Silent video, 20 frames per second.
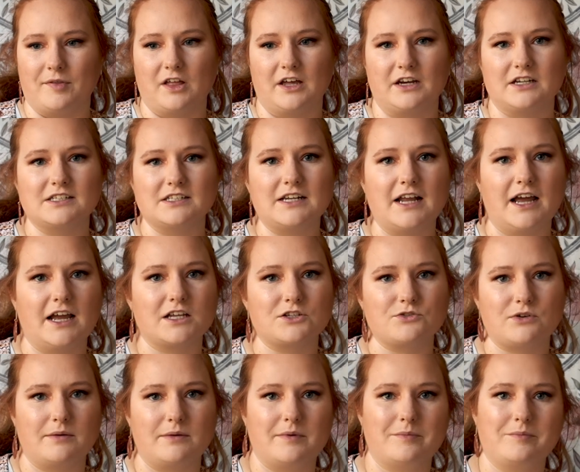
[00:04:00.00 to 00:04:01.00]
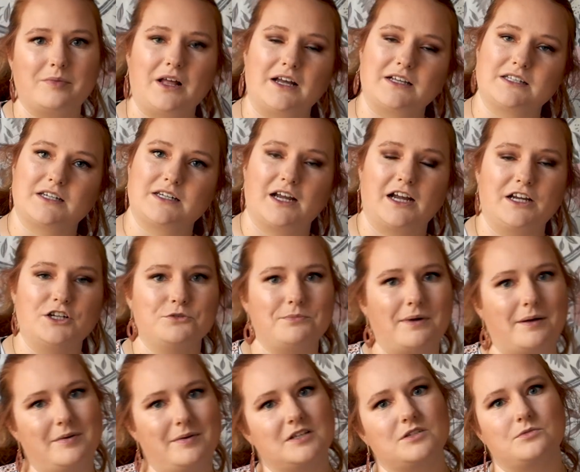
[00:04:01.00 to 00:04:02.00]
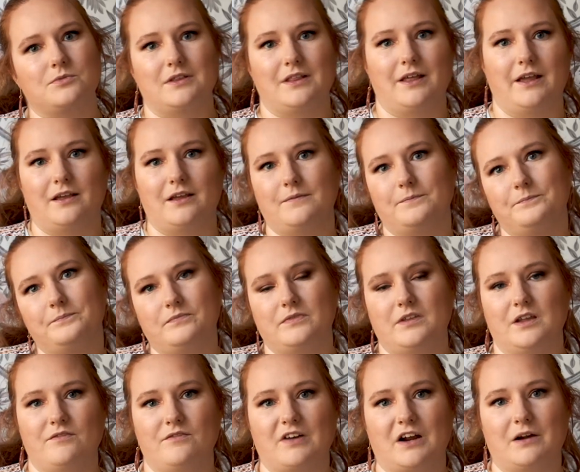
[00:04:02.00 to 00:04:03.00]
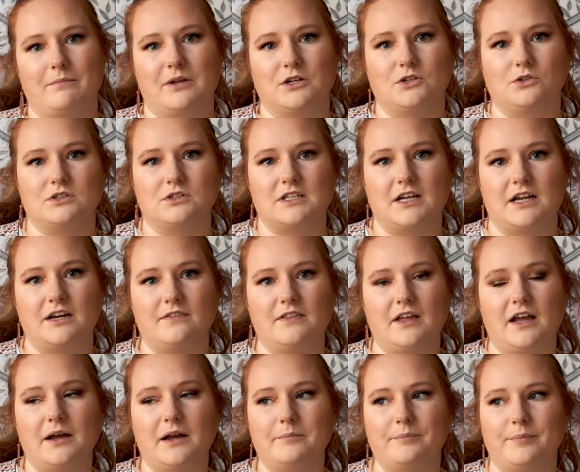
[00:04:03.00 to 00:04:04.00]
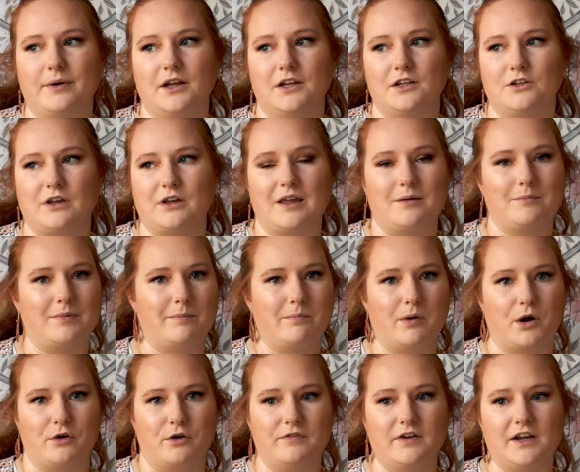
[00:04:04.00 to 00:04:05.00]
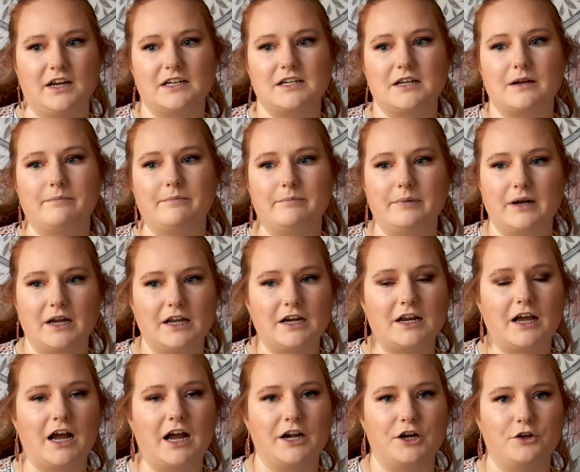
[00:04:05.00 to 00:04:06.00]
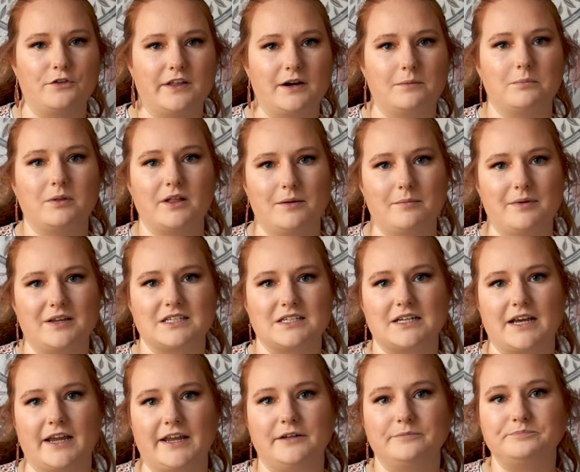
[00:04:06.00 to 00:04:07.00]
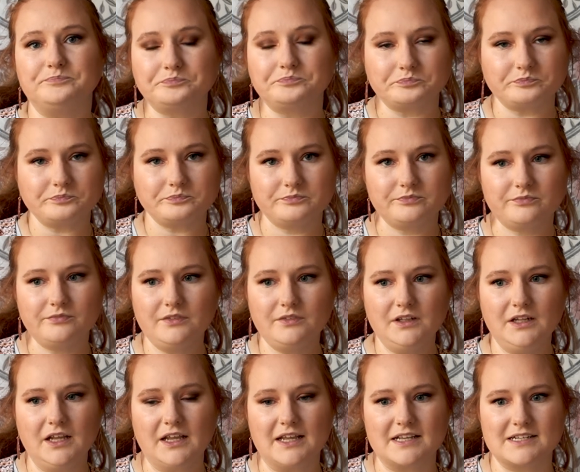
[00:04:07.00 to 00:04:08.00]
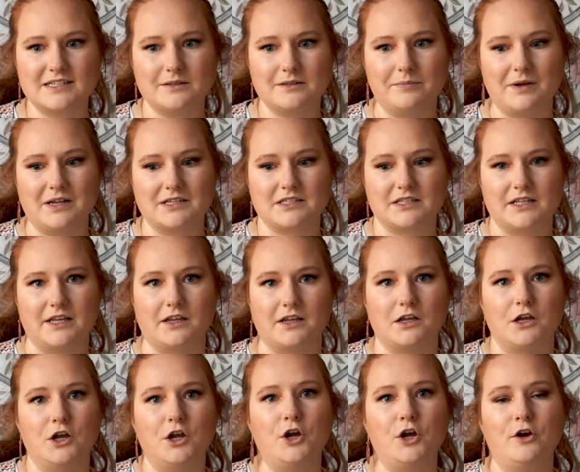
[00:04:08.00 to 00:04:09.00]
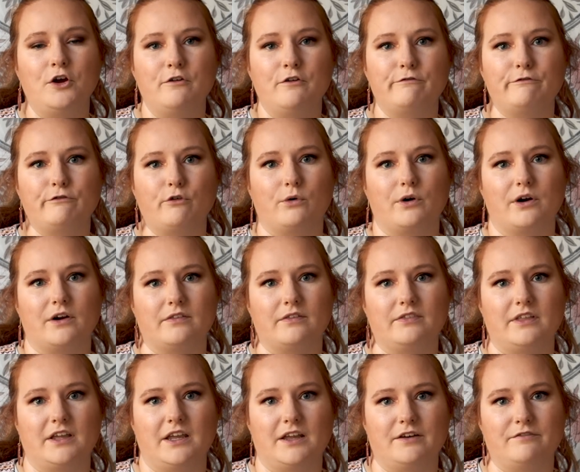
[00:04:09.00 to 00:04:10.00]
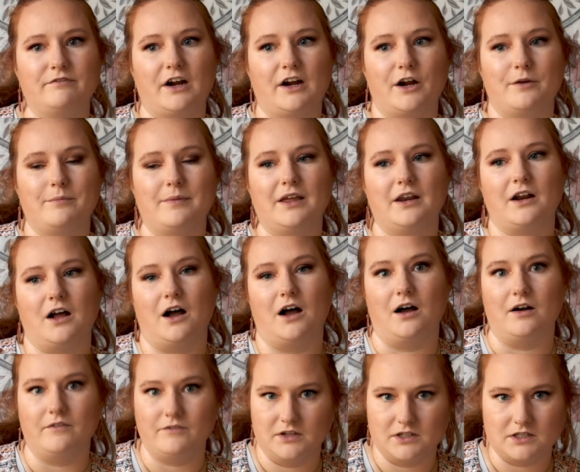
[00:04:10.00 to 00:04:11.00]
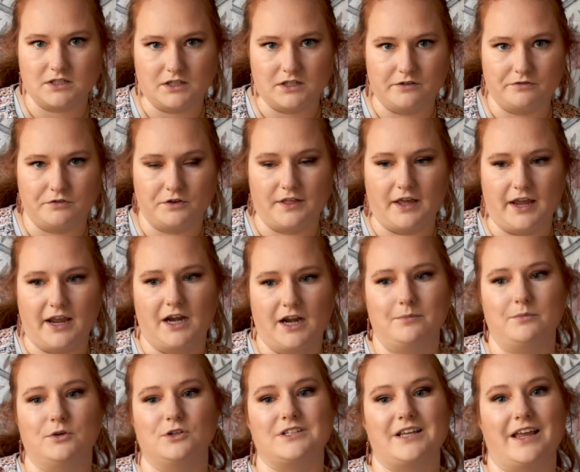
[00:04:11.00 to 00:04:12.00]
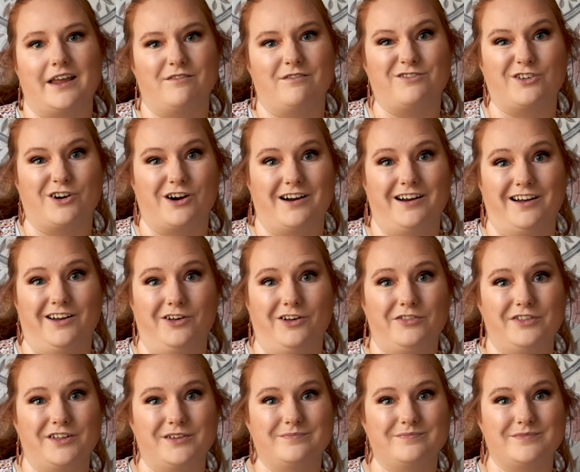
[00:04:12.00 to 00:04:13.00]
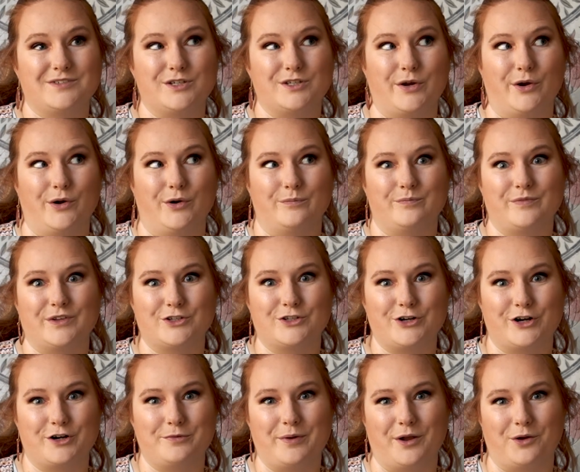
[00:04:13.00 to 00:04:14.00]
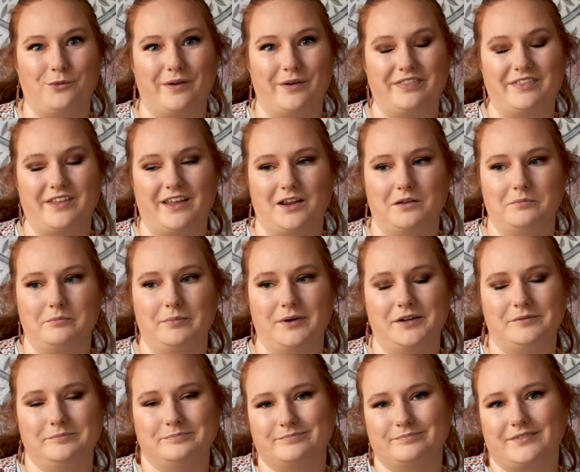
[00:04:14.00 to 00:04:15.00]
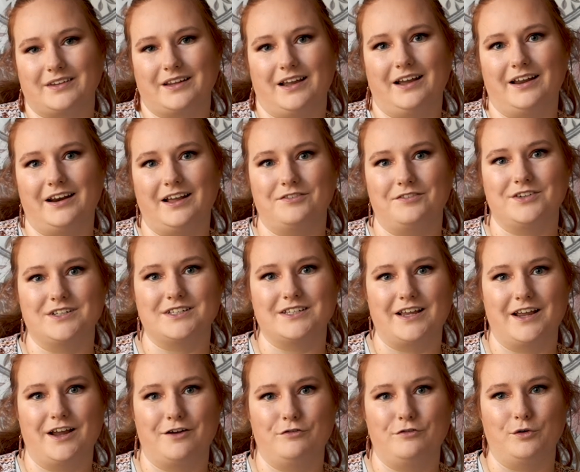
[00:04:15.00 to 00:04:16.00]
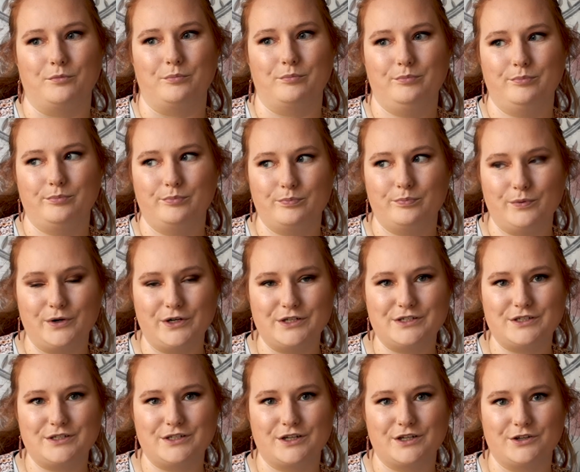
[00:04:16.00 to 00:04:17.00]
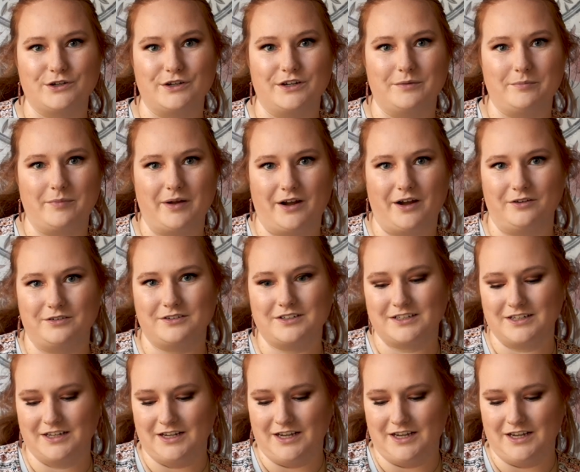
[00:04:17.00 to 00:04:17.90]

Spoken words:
lot of snacks wrapped in plastic. I do my best with the environmental side of that, but you can't be perfect. But I know that a plant-based diet is the best thing for the environment, obviously for the animals and for our health. So it's hard to pick one thing, but I'd have to say I feel pretty good about